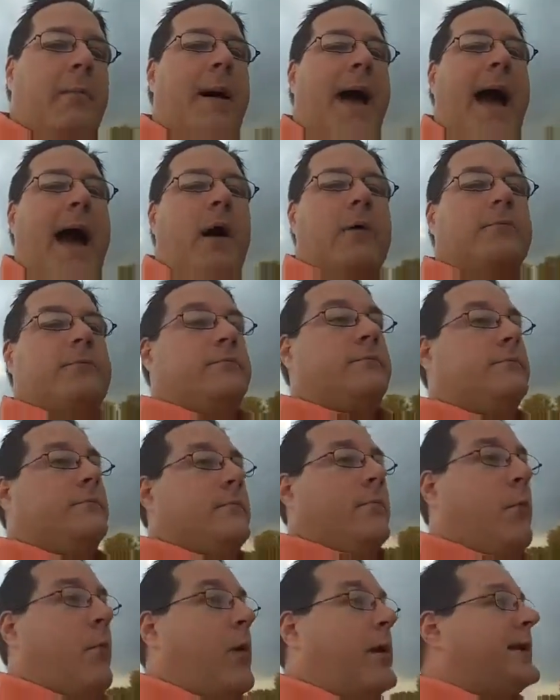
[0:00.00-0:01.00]
about
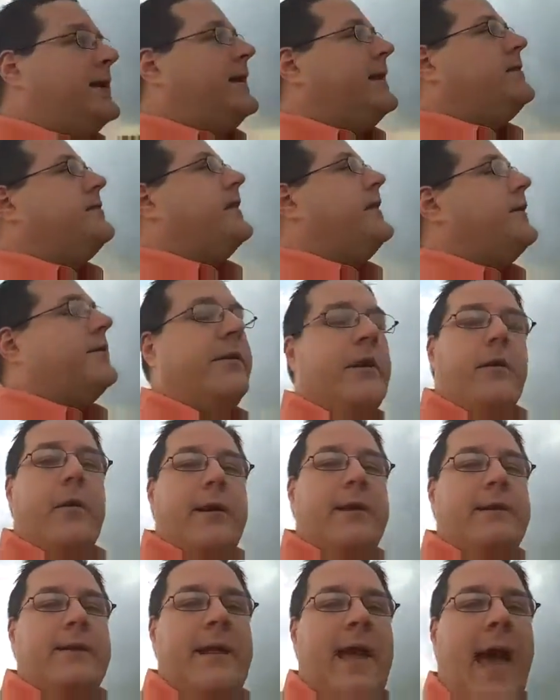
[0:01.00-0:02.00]
what it is that you're
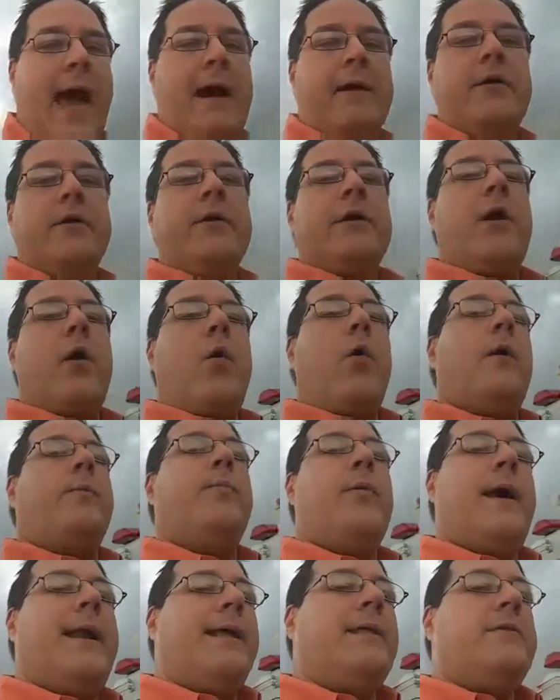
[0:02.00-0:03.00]
doing, how you're
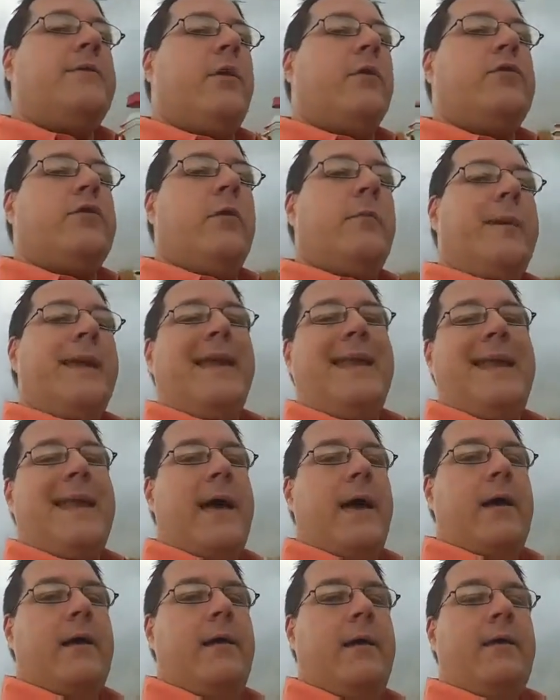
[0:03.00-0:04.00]
incorporating social
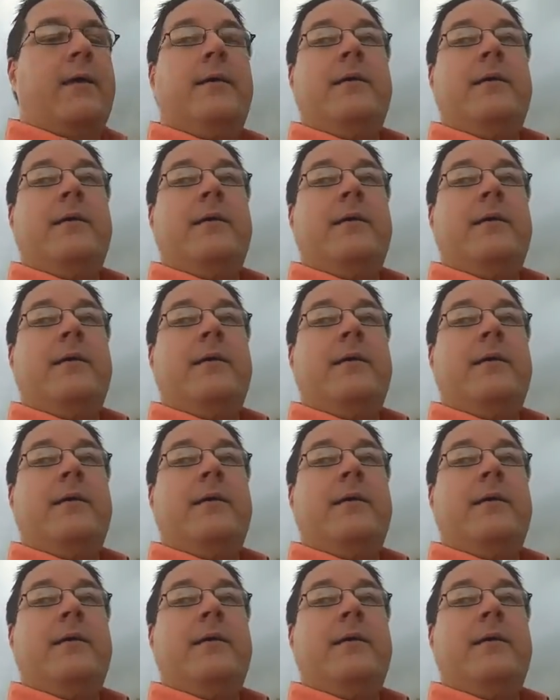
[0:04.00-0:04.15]
media